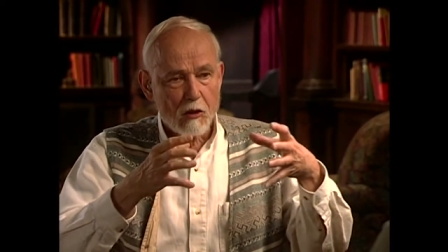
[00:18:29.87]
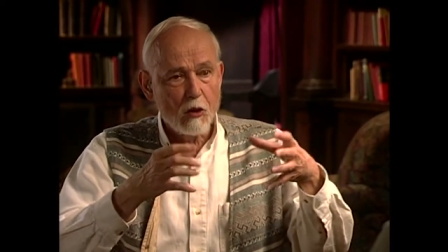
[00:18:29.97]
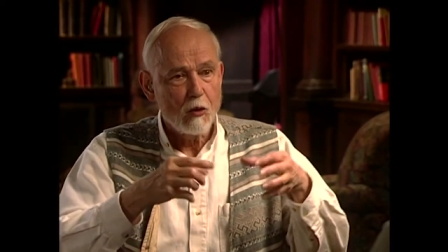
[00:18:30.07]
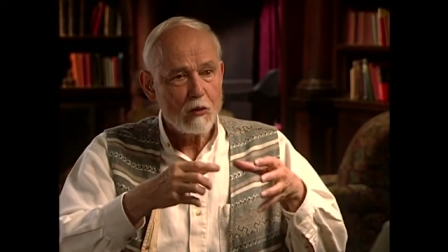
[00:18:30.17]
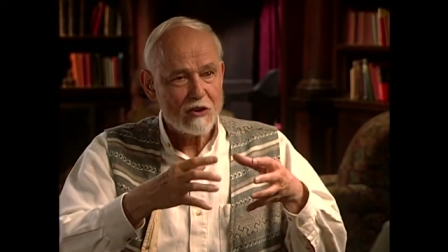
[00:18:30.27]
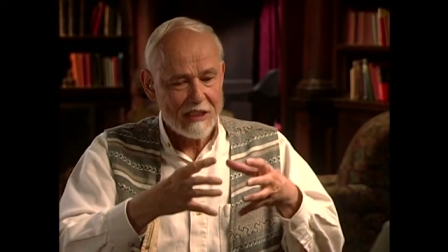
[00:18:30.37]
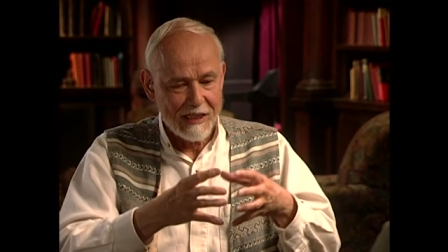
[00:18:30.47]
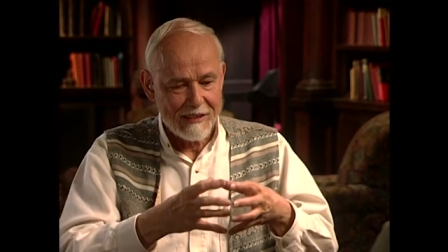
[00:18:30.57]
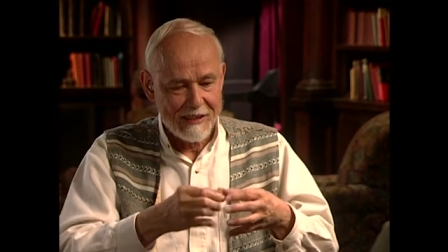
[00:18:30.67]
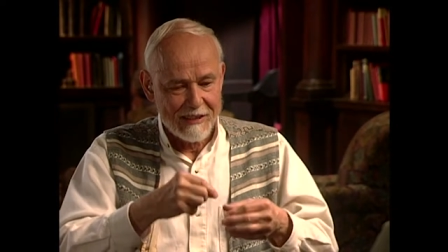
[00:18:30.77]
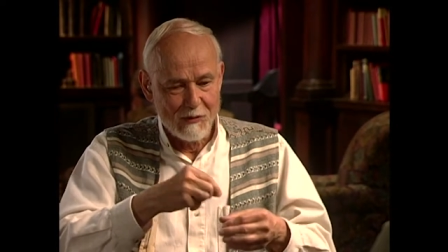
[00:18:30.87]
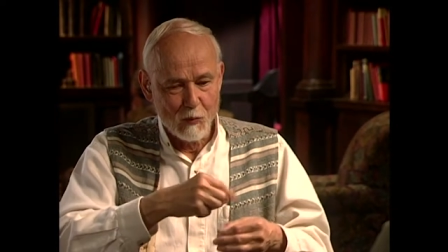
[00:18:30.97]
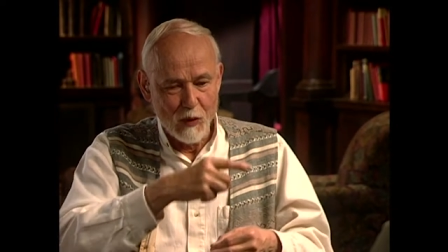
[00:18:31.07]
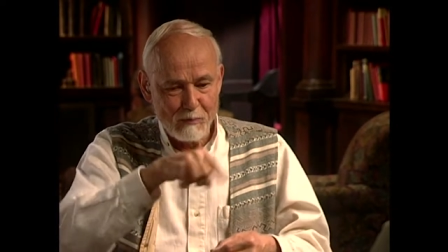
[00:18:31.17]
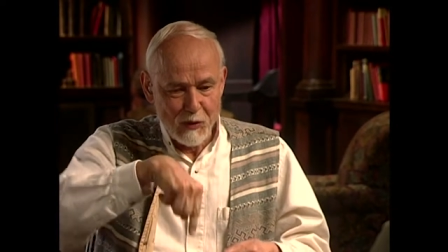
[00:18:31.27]
goes like
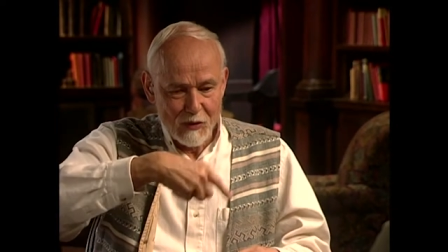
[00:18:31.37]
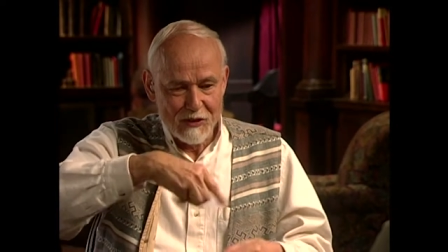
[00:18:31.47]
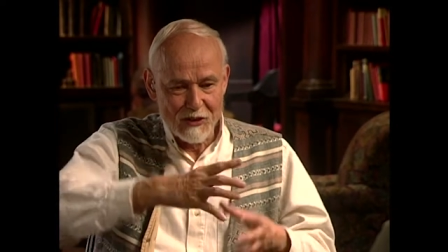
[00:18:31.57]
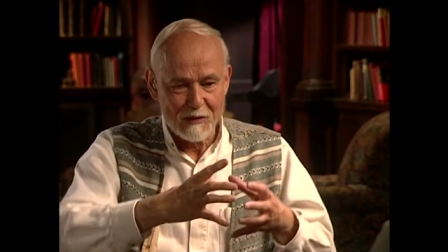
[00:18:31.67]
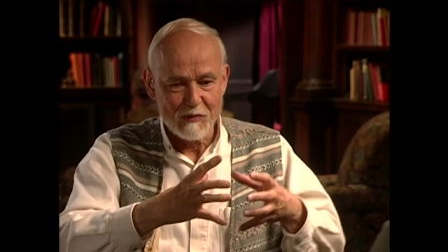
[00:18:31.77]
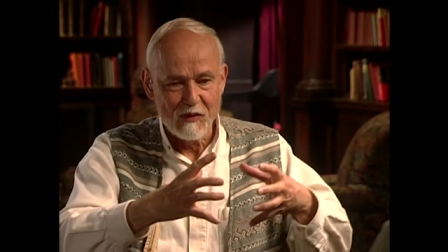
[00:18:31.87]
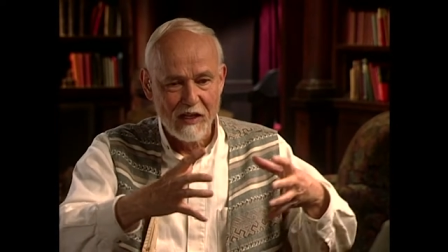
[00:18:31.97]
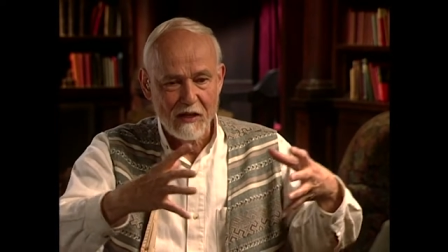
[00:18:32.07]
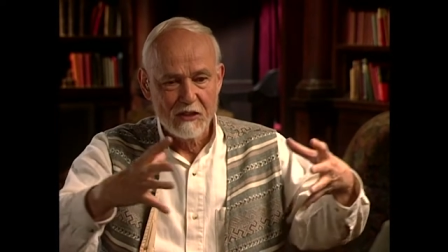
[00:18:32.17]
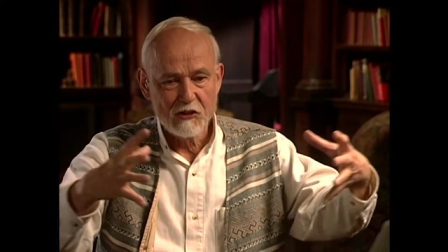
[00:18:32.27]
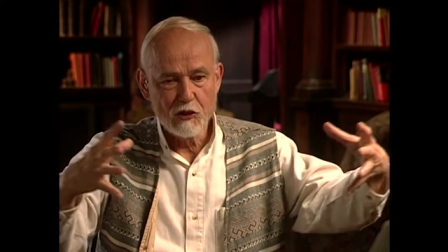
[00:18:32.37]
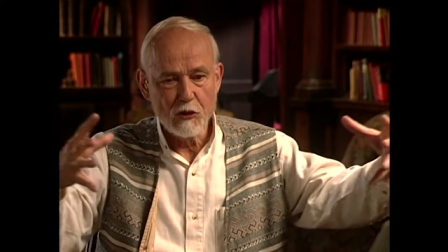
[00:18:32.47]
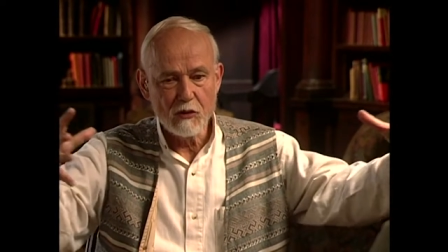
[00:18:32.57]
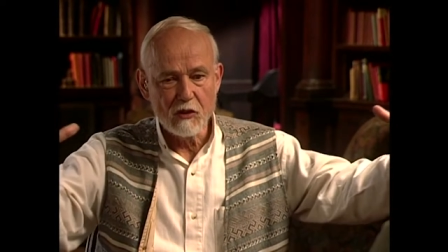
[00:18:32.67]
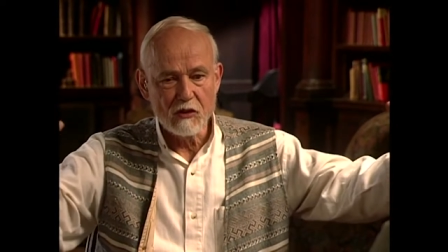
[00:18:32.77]
ripples of
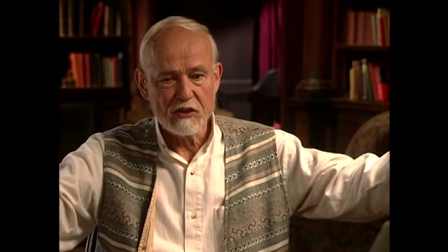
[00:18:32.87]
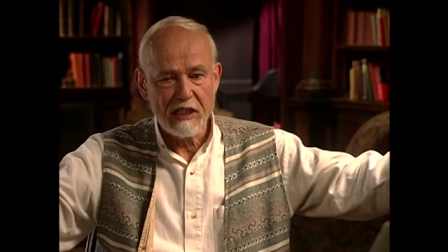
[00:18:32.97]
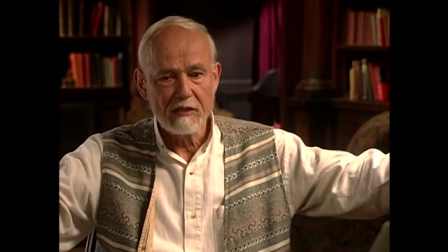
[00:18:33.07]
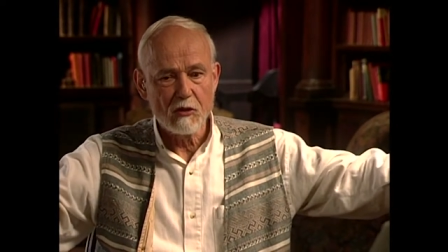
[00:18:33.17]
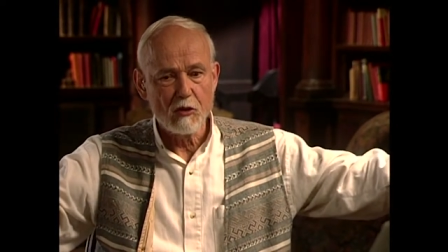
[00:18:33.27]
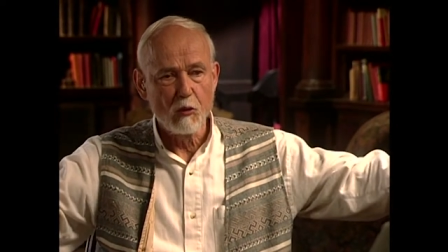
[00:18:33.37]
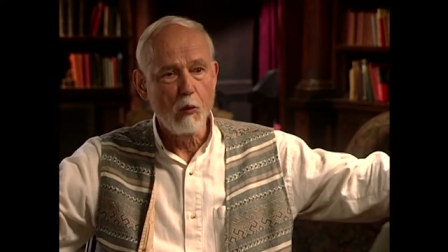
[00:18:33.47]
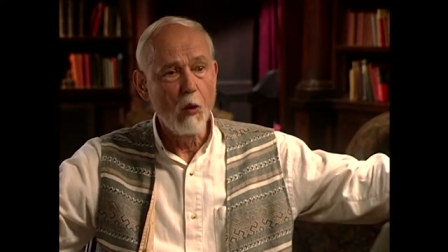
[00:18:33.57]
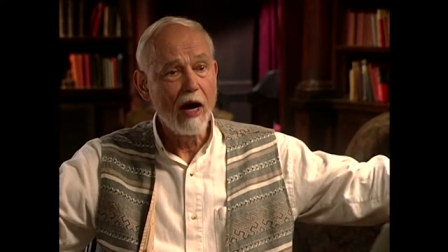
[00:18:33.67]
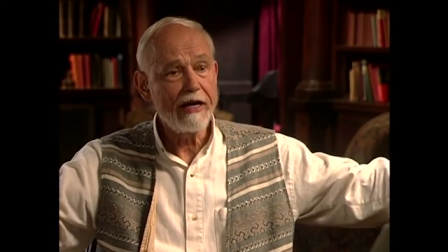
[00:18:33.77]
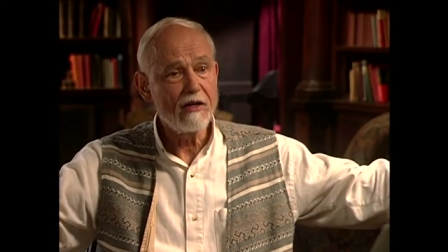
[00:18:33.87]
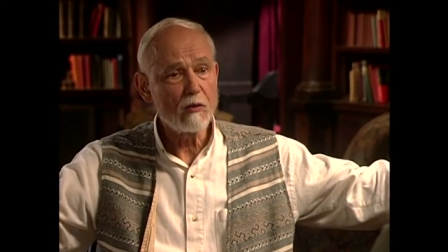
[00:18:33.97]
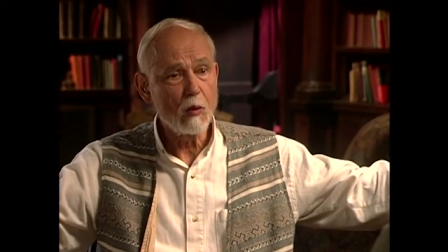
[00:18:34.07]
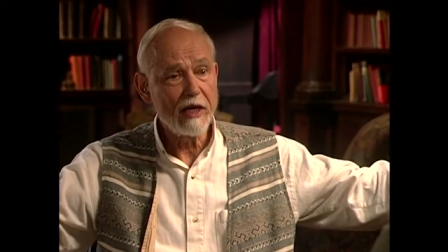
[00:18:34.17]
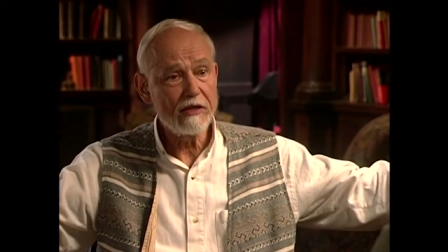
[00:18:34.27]
circles into
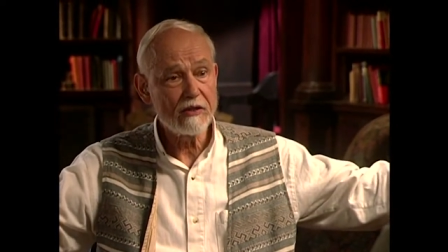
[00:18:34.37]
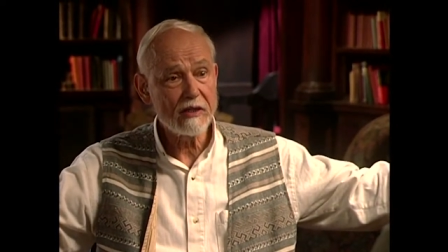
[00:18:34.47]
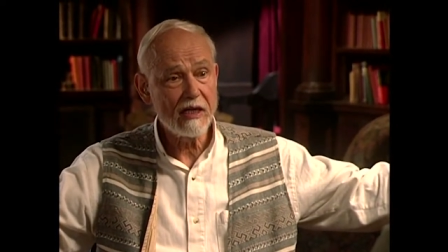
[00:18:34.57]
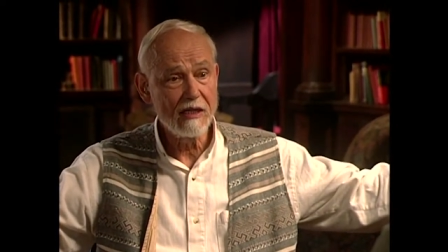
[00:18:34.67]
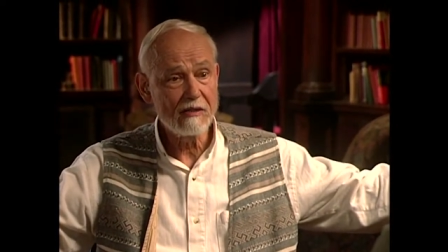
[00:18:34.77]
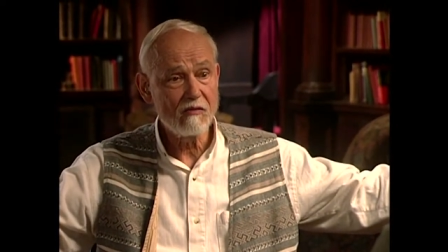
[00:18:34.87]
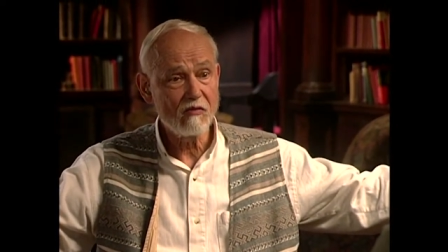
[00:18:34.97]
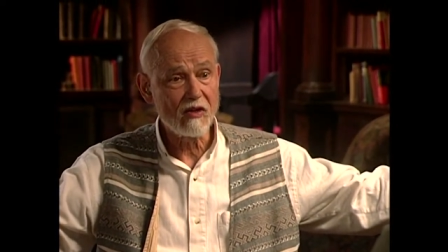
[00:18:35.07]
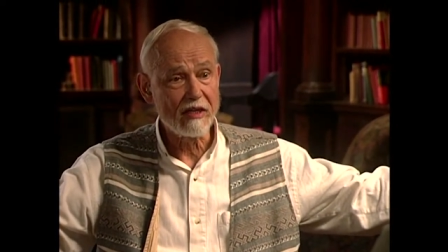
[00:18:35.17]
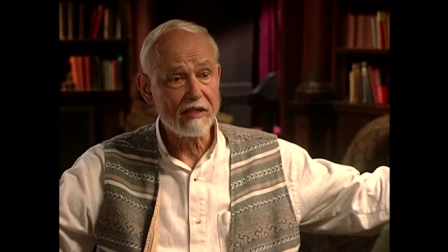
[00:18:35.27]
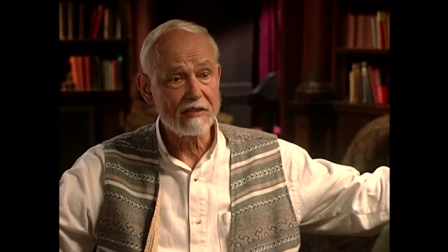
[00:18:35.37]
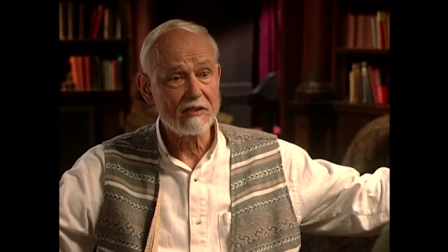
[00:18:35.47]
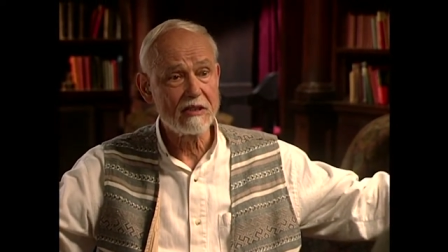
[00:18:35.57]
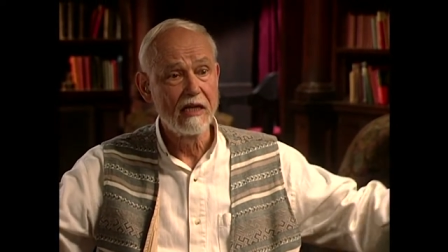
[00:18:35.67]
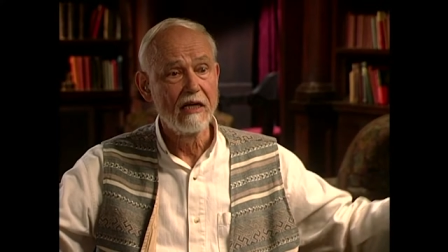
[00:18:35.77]
wider, wider
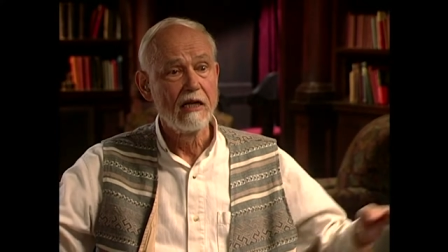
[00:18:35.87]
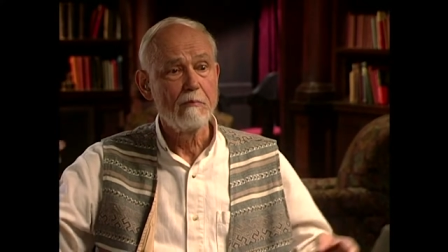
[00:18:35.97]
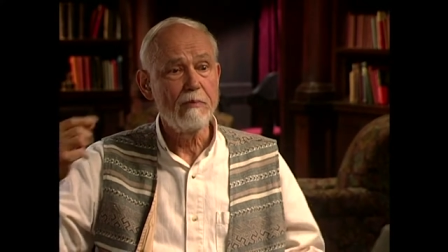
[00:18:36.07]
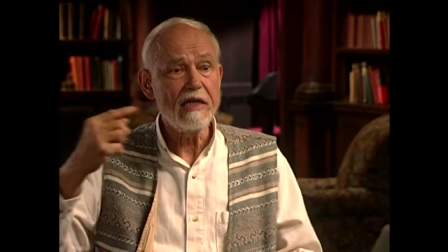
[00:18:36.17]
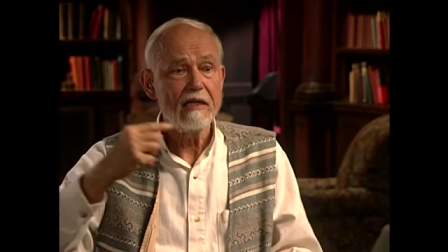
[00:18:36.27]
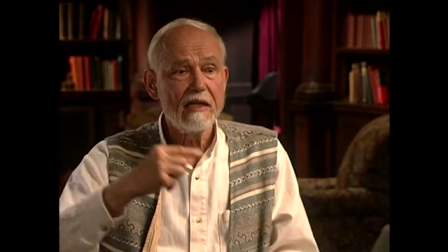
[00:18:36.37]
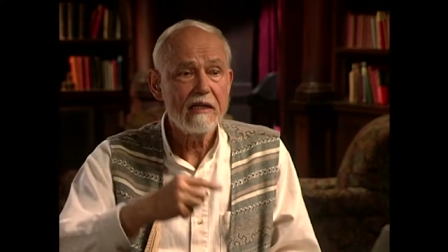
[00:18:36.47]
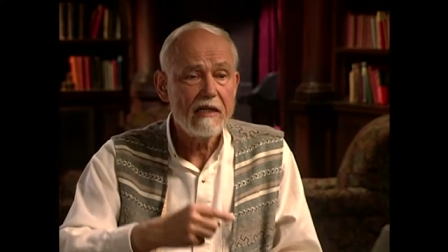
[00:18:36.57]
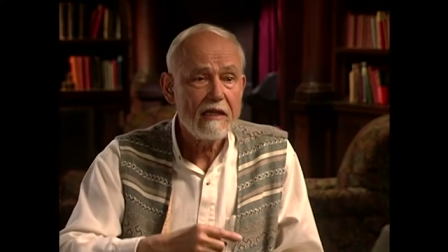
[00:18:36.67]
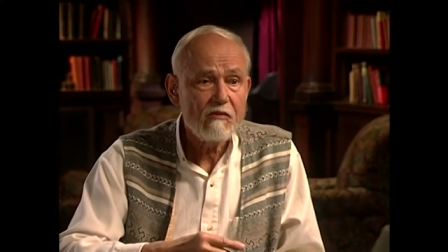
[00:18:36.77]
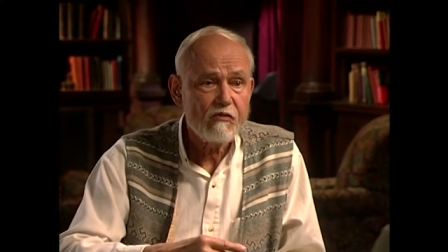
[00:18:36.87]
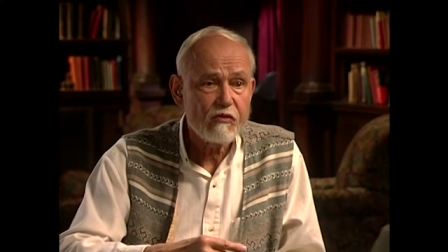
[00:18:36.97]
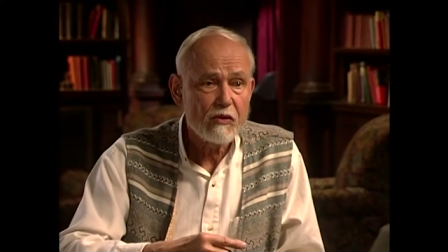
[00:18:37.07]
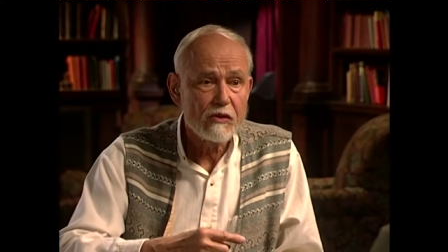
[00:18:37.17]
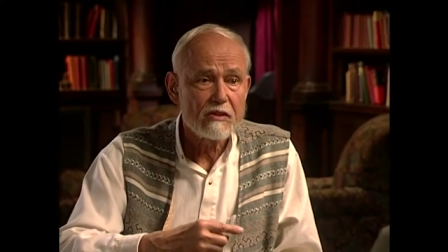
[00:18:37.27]
confines, beginning
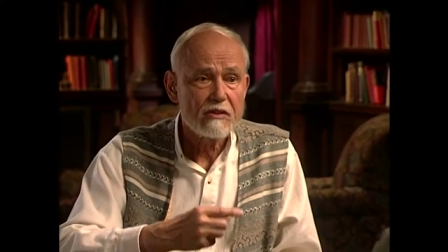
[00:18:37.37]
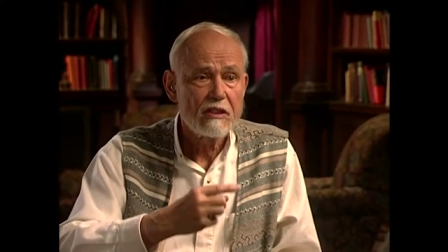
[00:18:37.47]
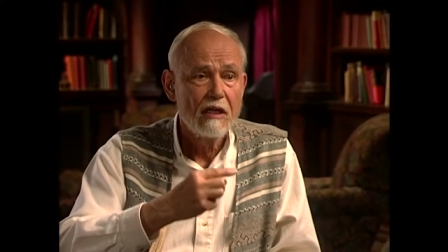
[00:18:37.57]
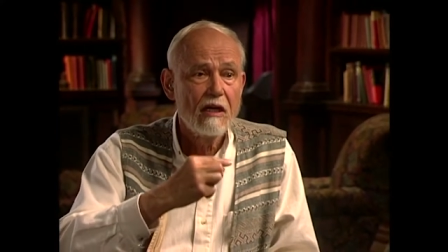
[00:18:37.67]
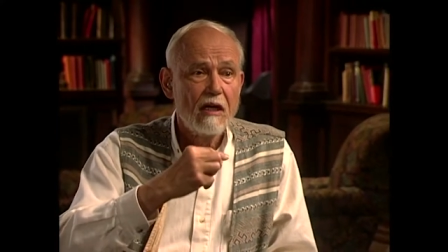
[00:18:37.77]
first